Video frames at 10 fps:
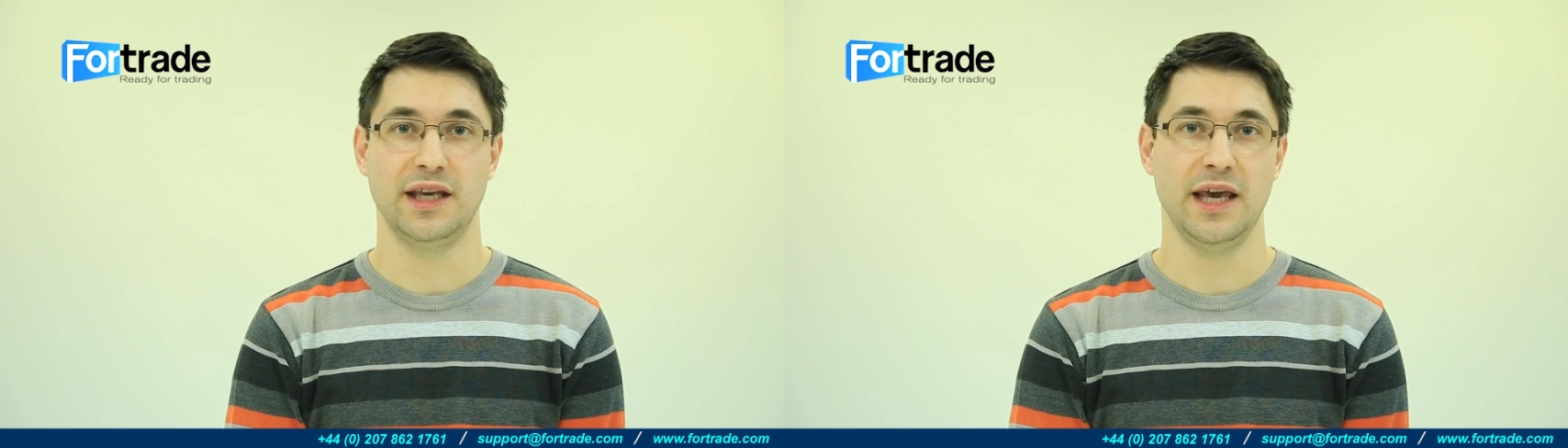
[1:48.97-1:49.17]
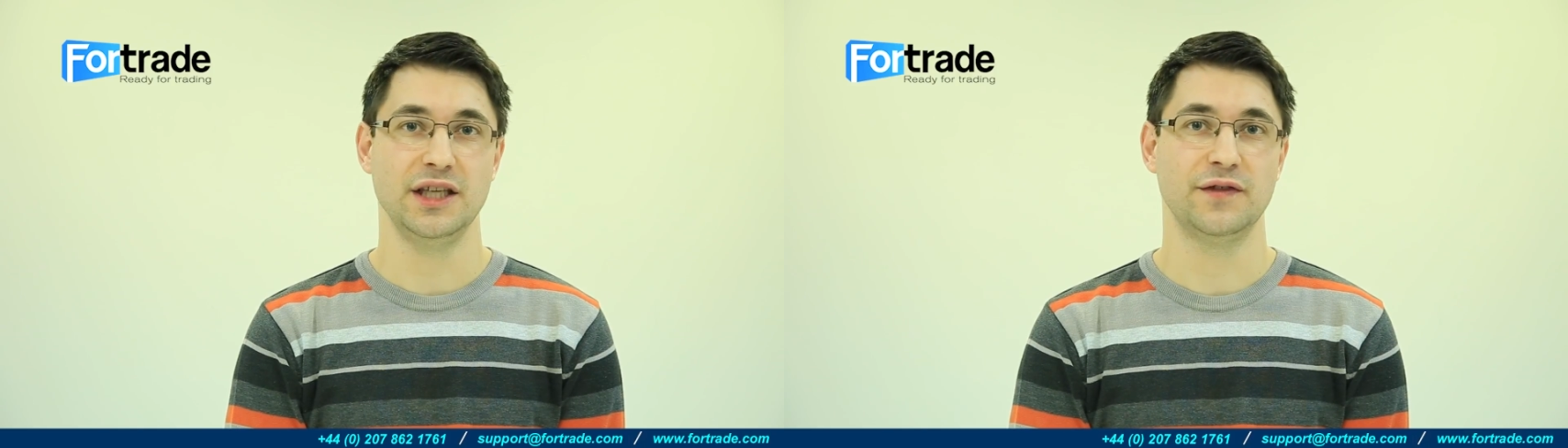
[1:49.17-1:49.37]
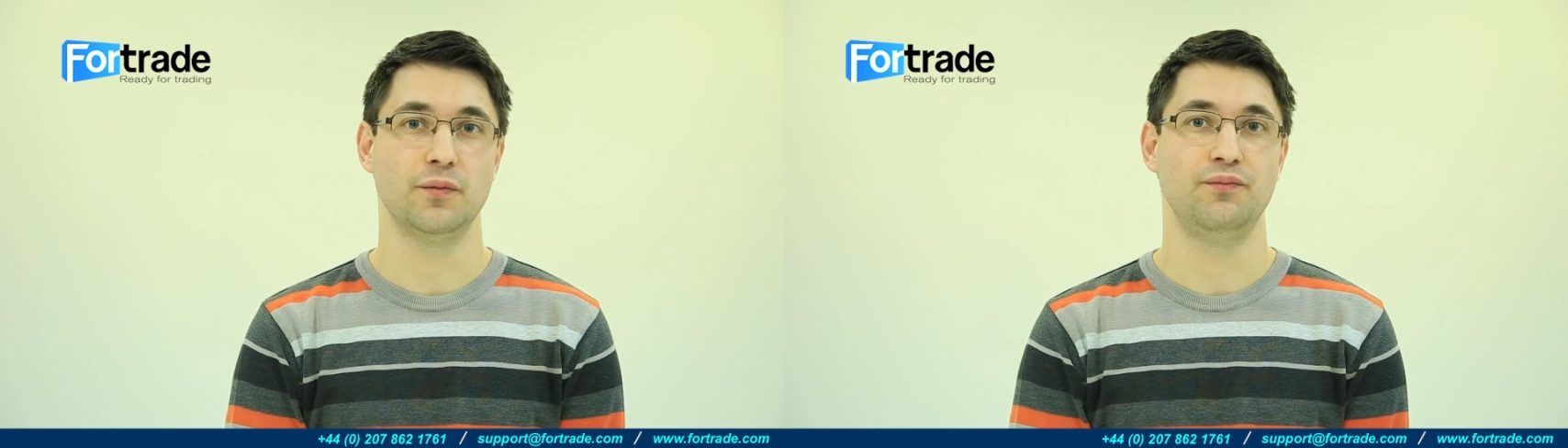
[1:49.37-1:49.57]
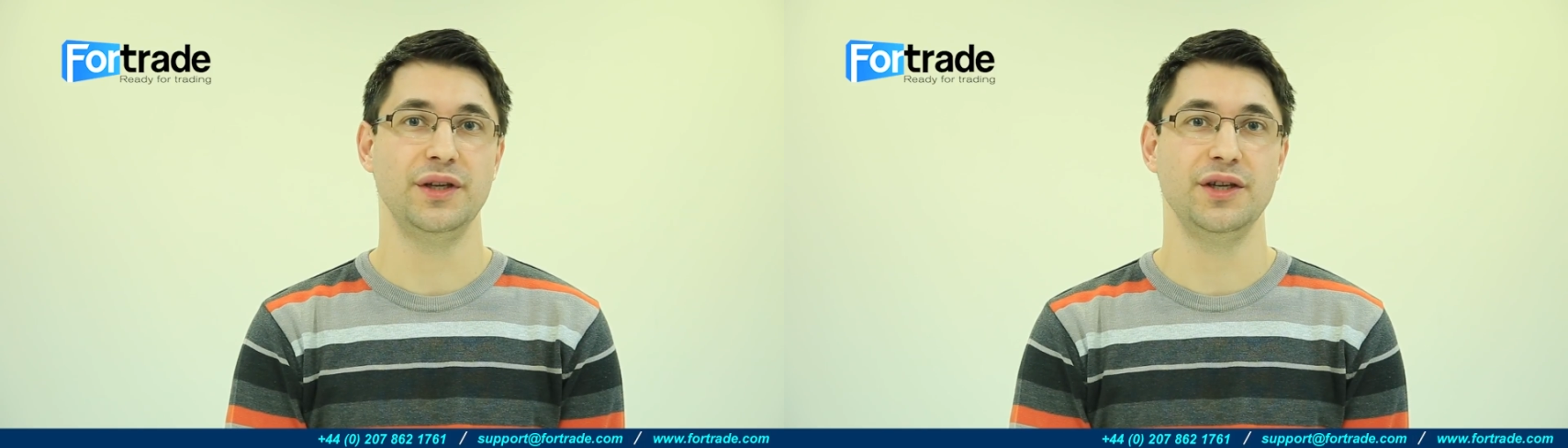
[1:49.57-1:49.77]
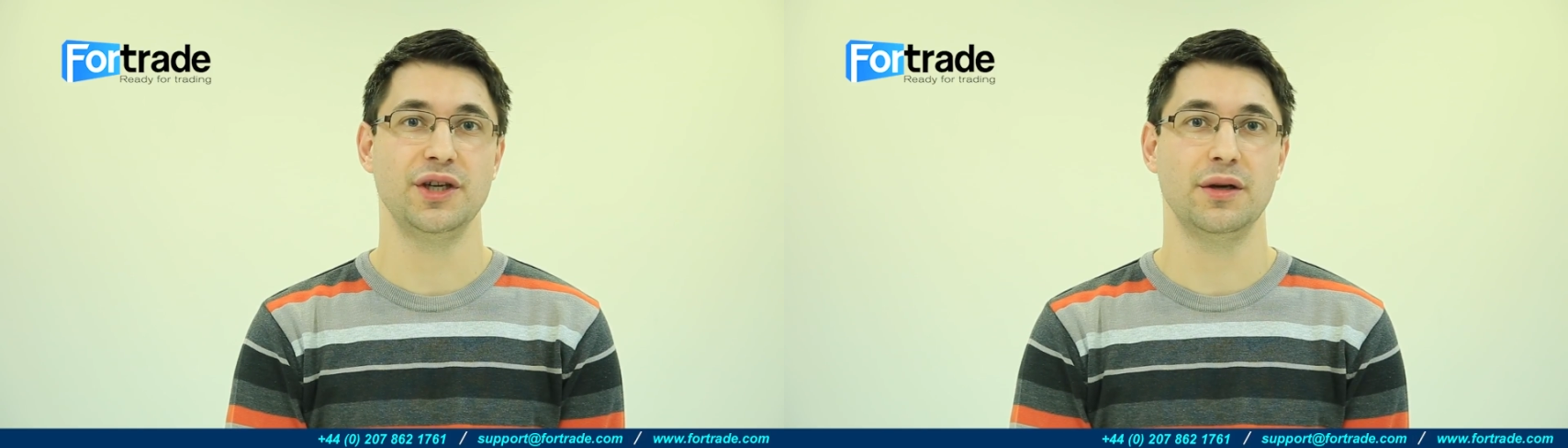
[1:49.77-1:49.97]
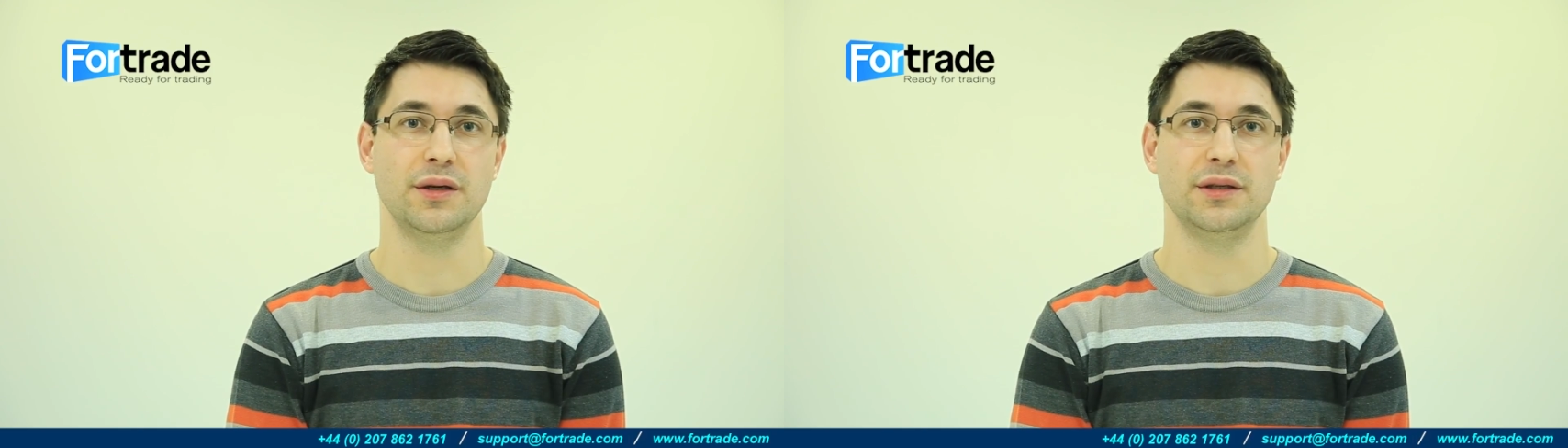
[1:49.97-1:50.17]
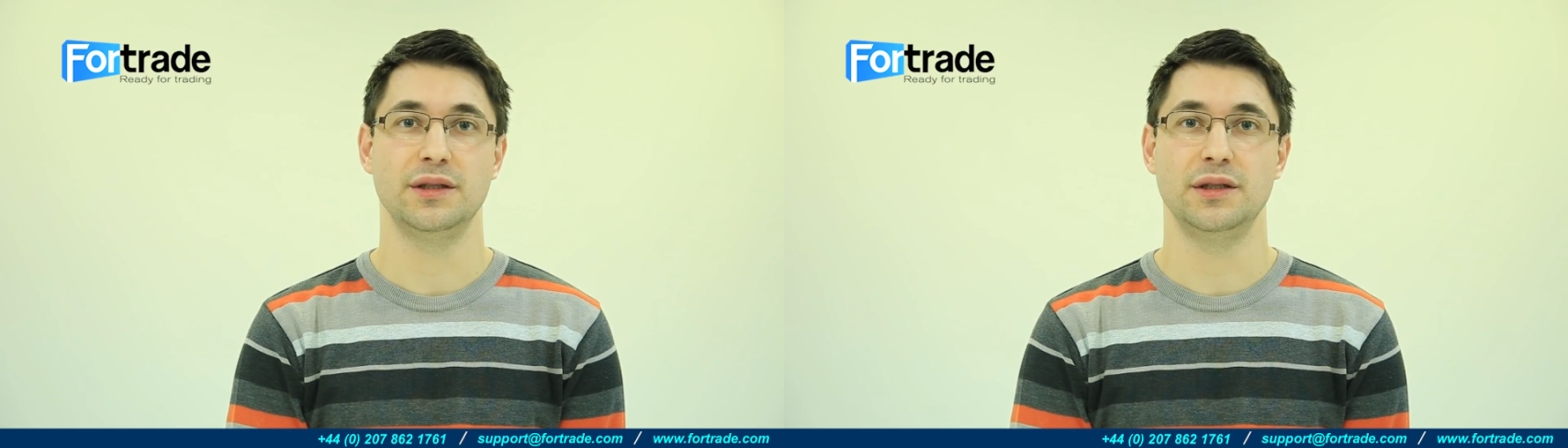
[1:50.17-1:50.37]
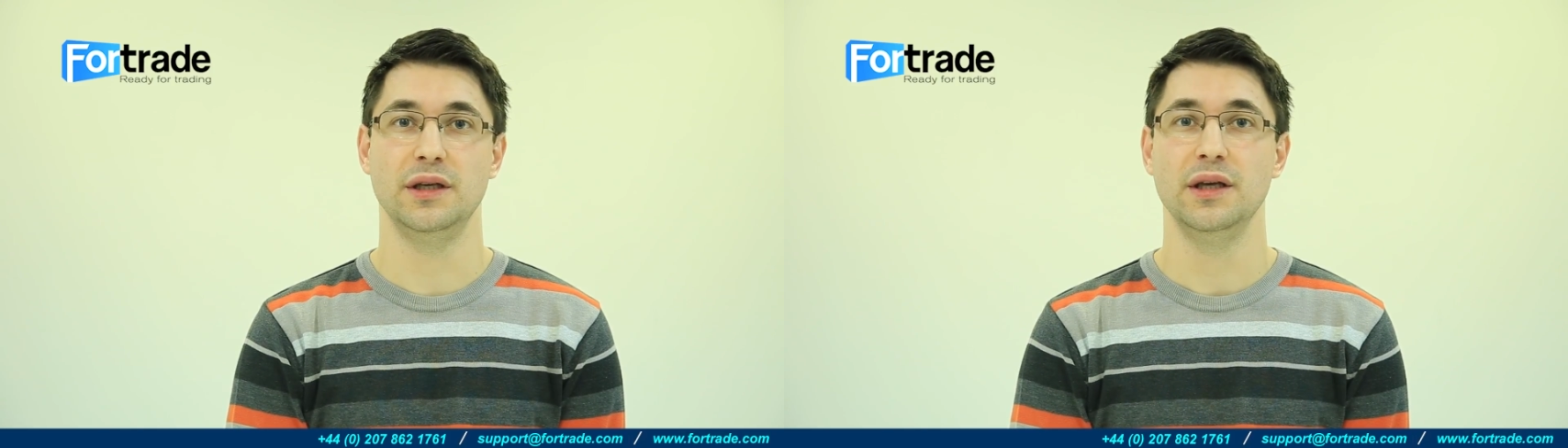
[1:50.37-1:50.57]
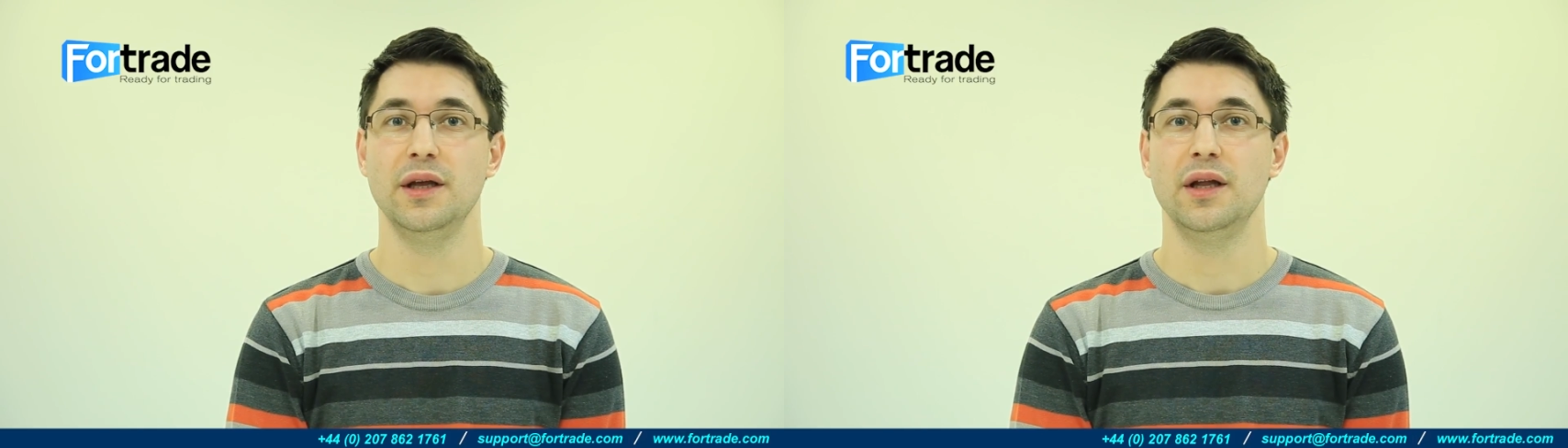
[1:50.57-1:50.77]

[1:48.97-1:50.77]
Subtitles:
case for British currency